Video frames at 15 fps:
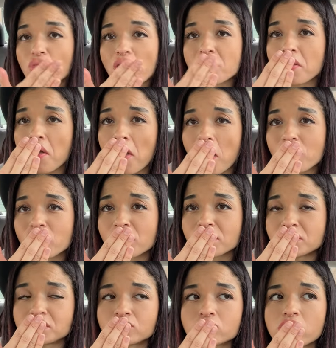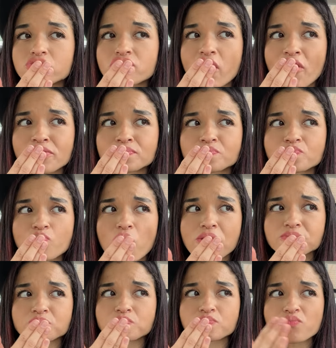and I have not eaten all day
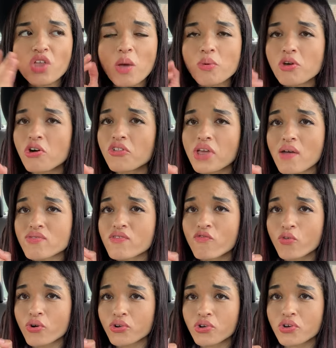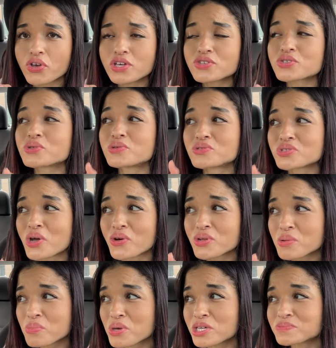and we only have the four cookies so there's not going to
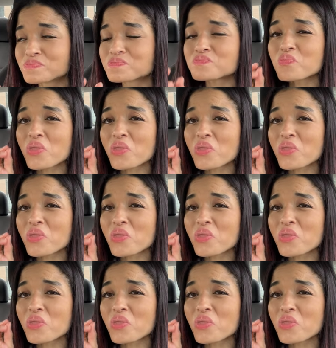be